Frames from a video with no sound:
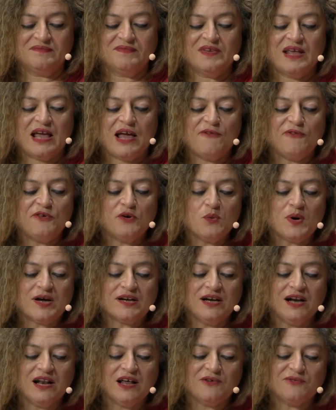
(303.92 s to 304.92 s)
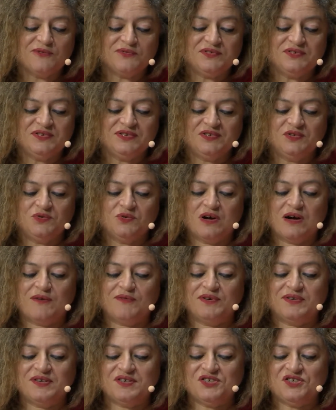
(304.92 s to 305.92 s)
Everyone loved to
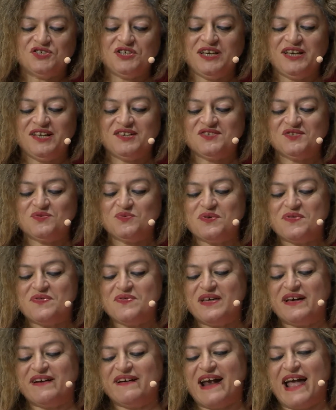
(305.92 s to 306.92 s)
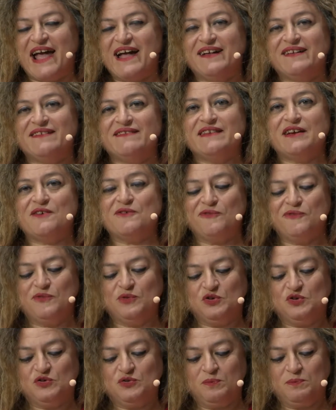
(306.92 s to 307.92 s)
cover the sheets with their hand and
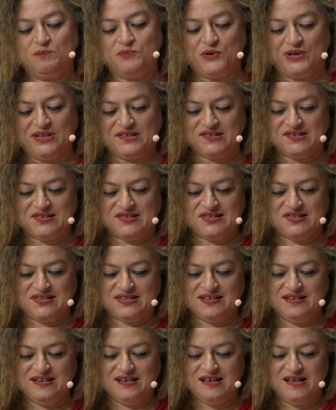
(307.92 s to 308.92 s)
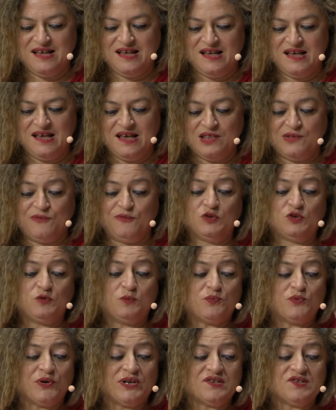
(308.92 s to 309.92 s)
footprints. The
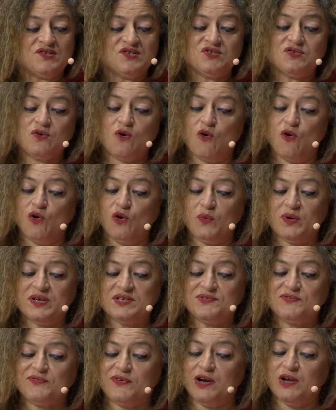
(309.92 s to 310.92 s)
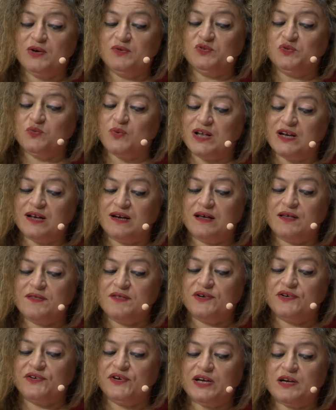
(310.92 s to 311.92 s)
footprints always followed one
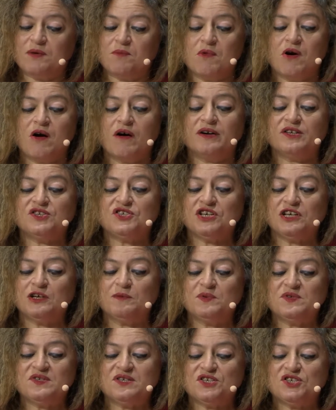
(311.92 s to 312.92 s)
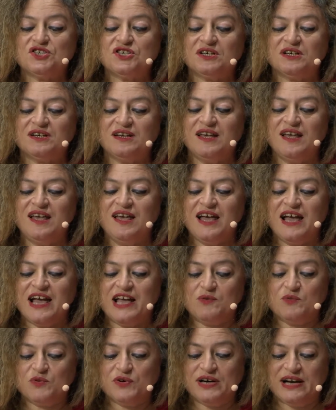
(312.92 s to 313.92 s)
another in a marching position
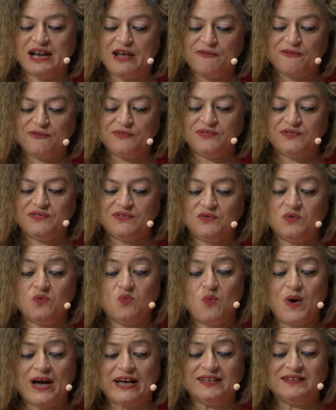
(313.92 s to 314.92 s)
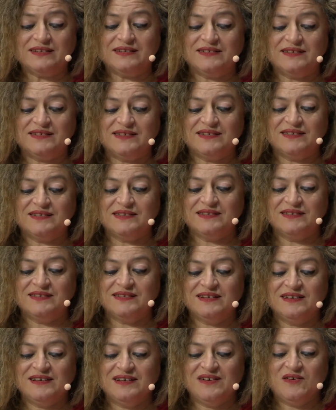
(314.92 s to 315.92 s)
and were left white
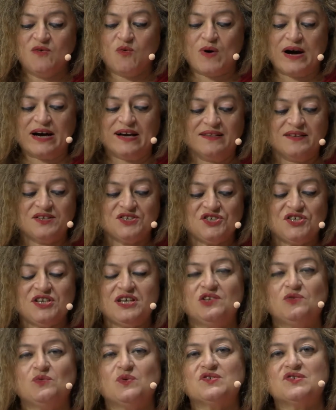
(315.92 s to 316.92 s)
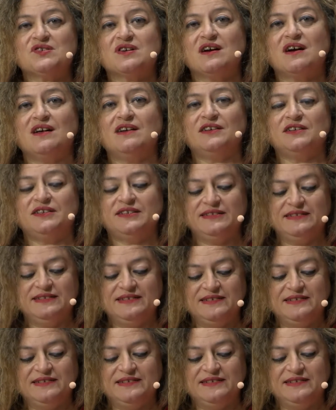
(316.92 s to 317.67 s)
while the sheet was colored.